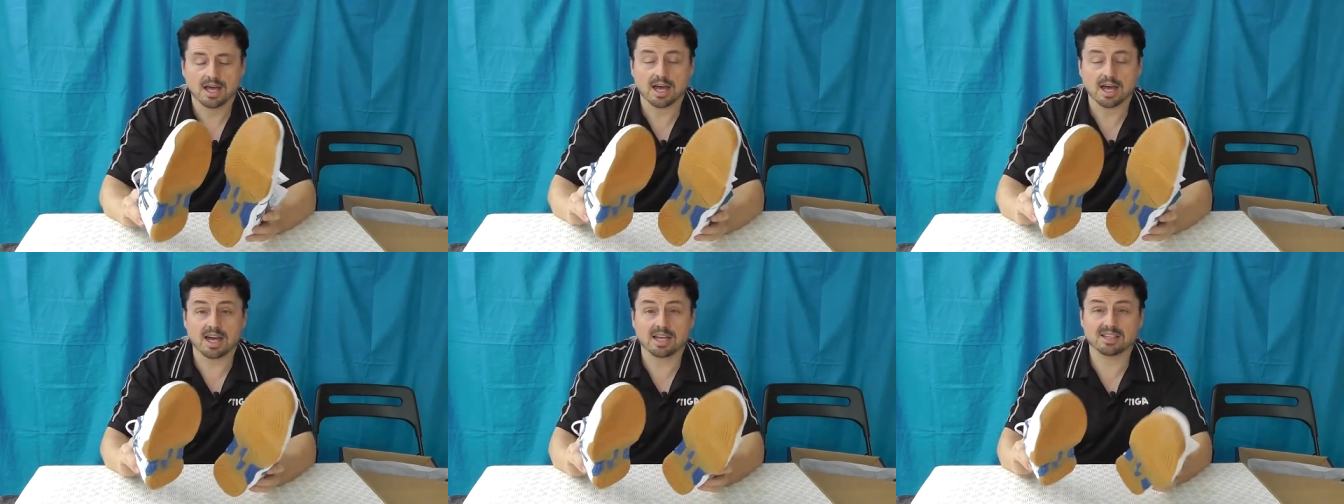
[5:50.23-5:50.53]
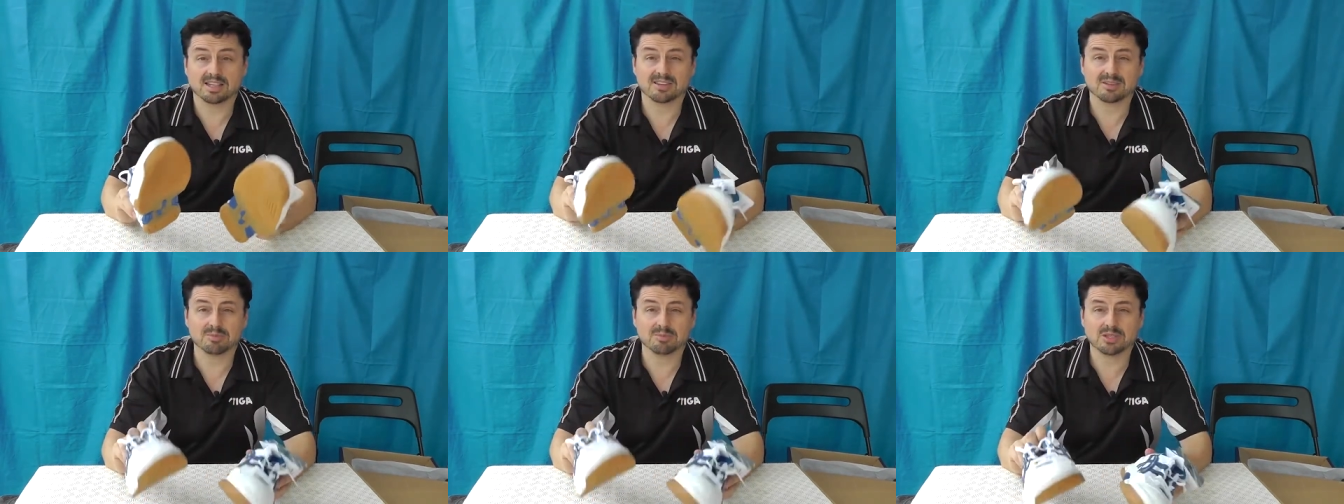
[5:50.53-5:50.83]

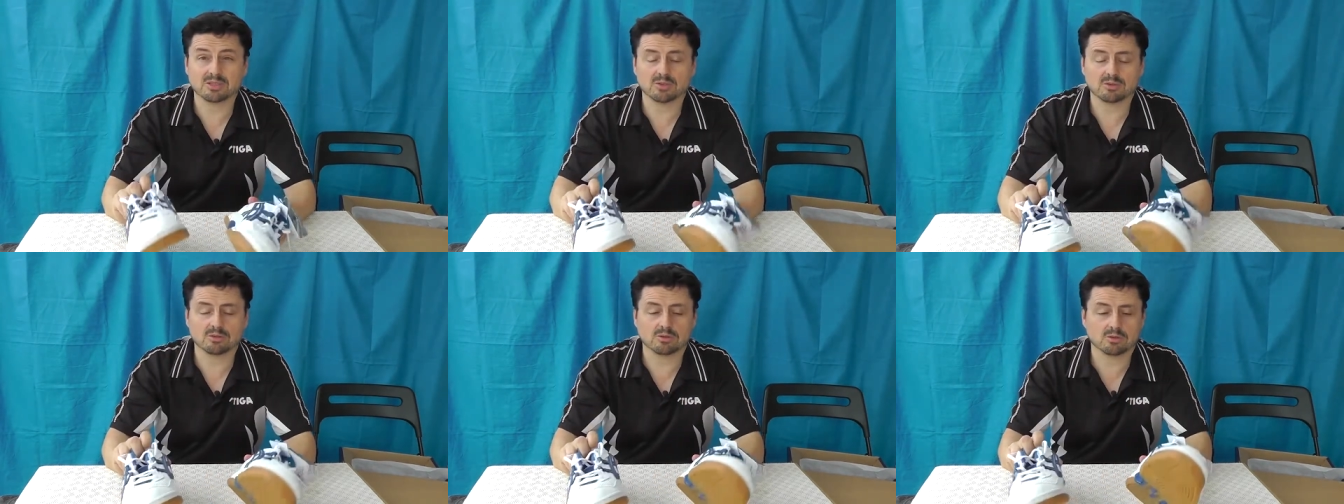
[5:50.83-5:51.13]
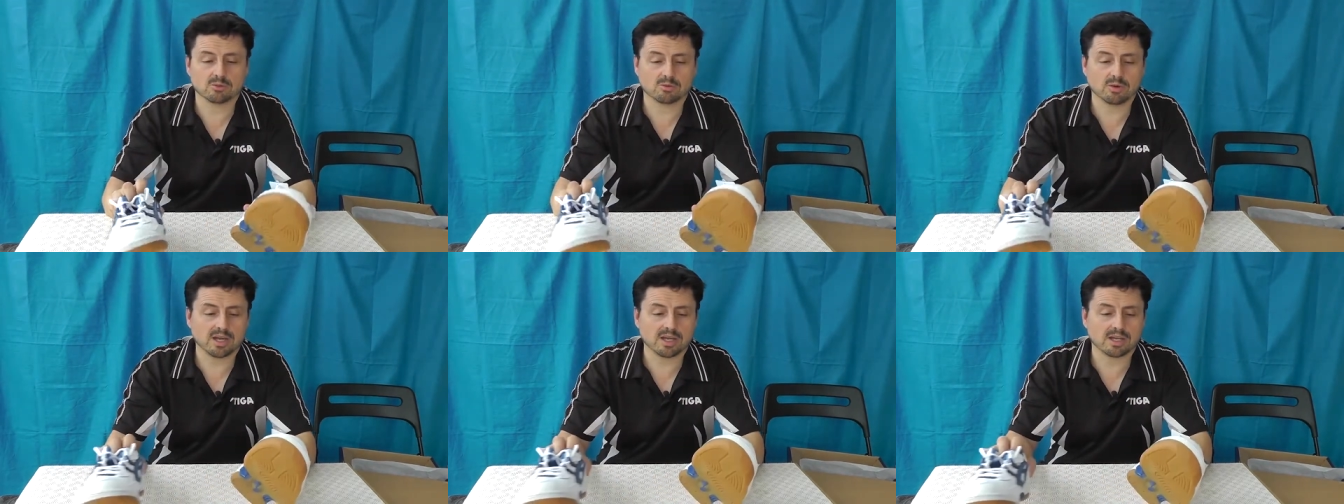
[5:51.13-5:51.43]
And the
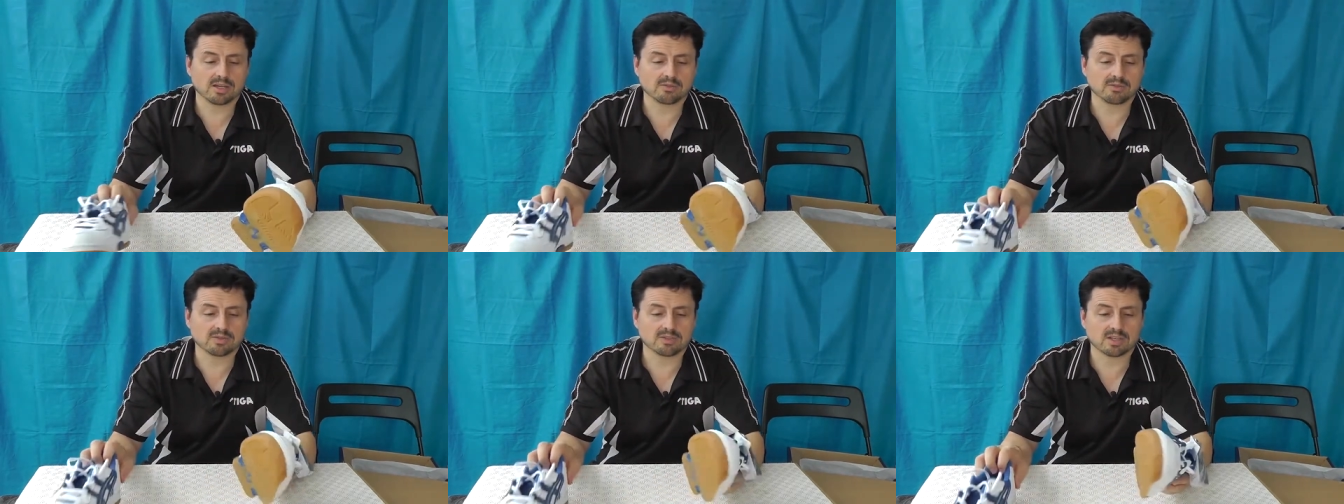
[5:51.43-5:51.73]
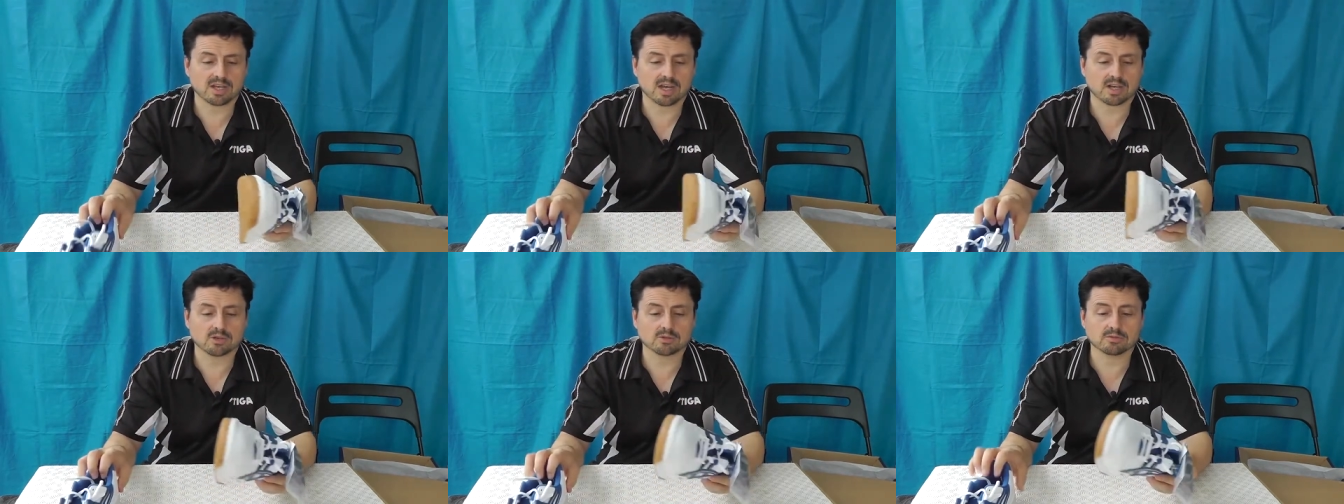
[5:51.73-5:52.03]
Mitsuno
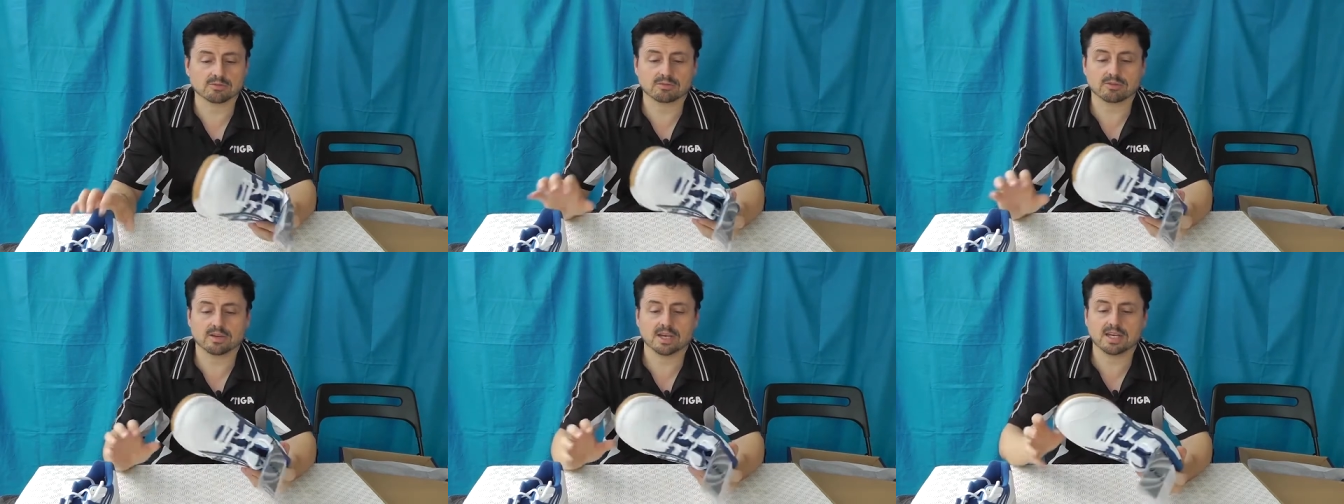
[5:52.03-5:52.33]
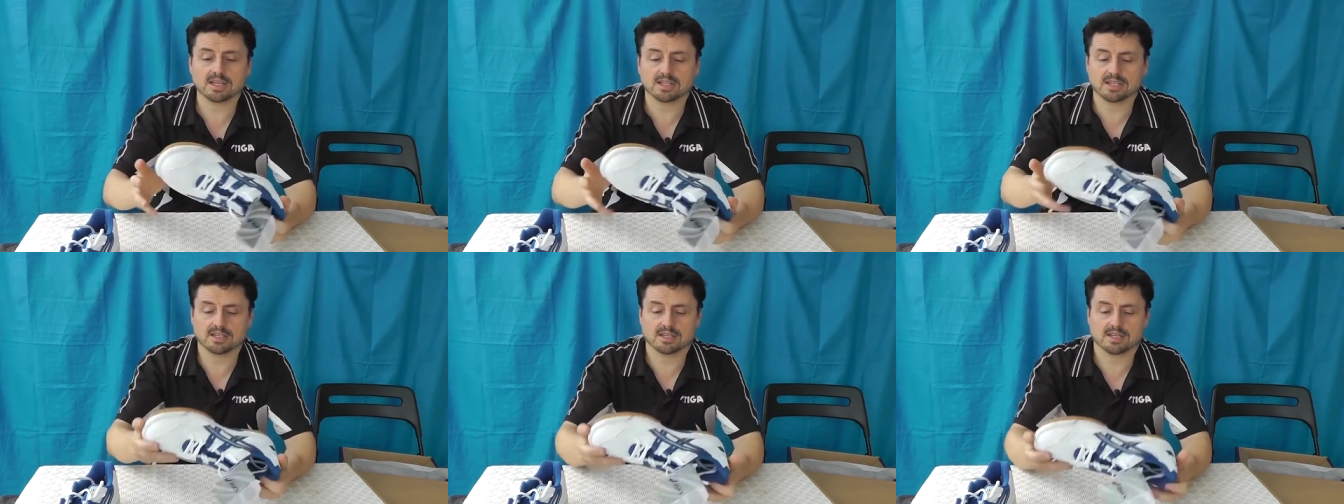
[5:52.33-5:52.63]
Waves I couldn't
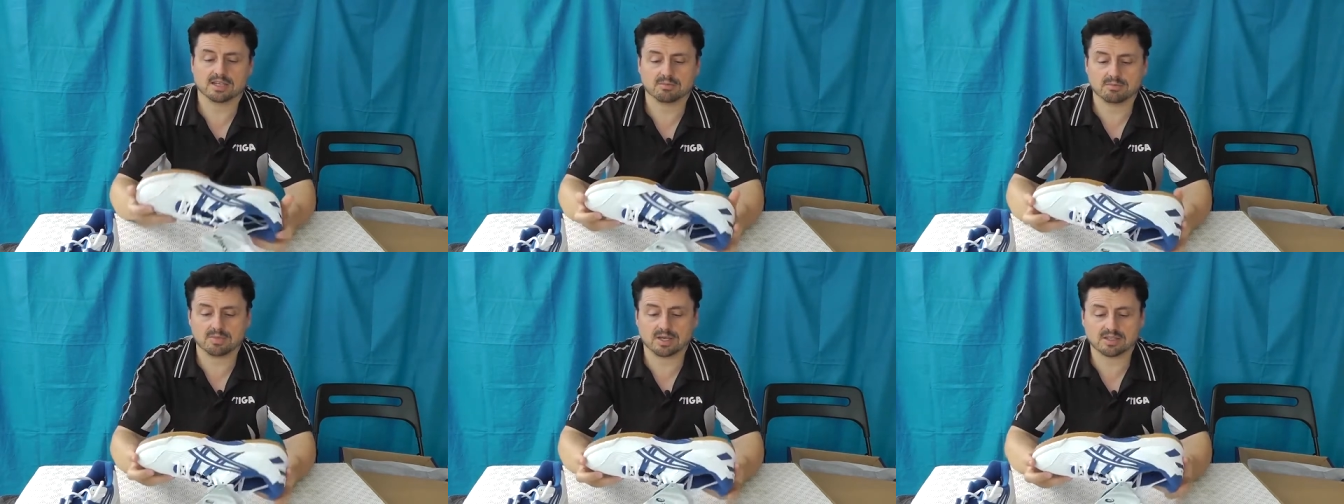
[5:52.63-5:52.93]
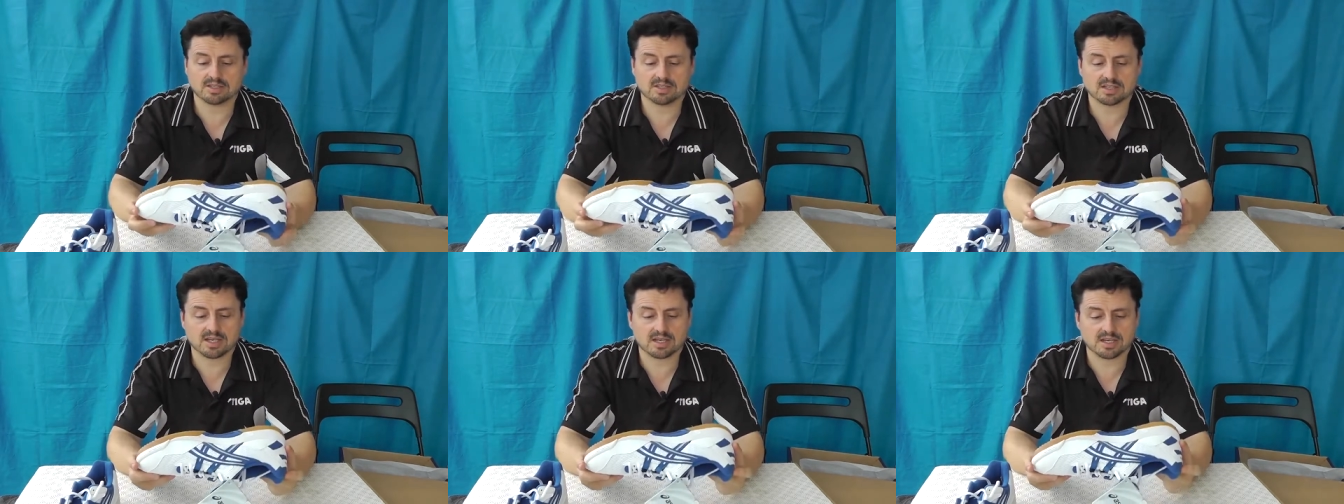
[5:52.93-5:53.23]
find in
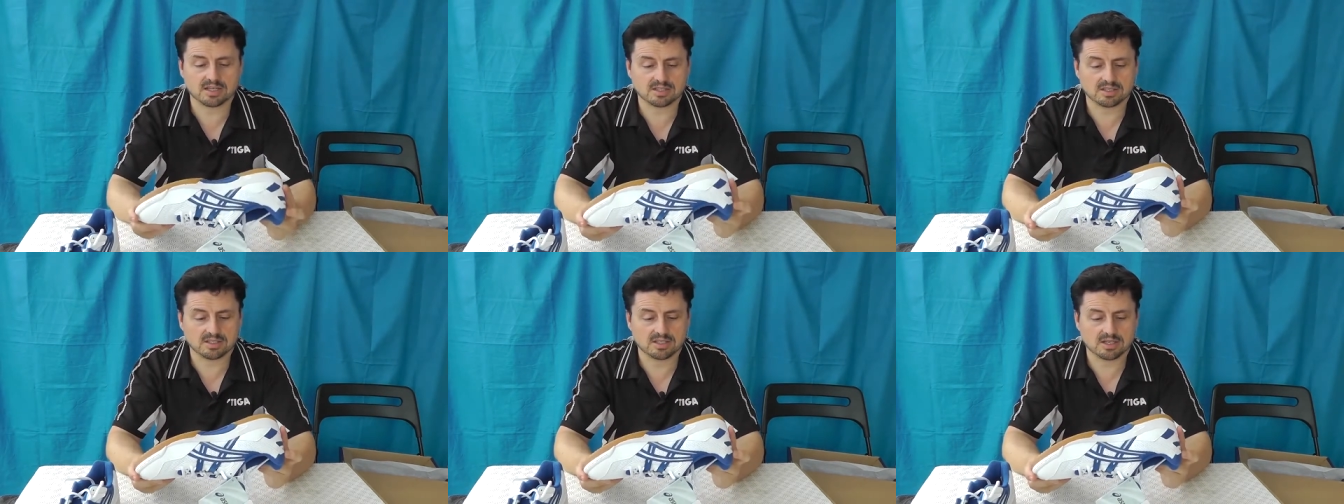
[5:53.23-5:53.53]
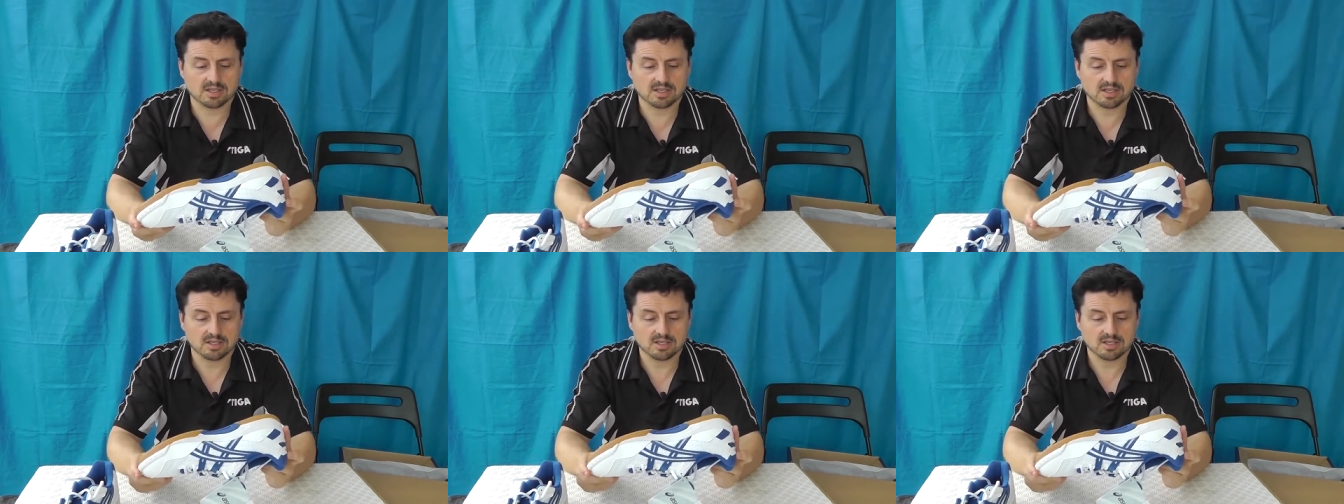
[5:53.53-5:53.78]
my size,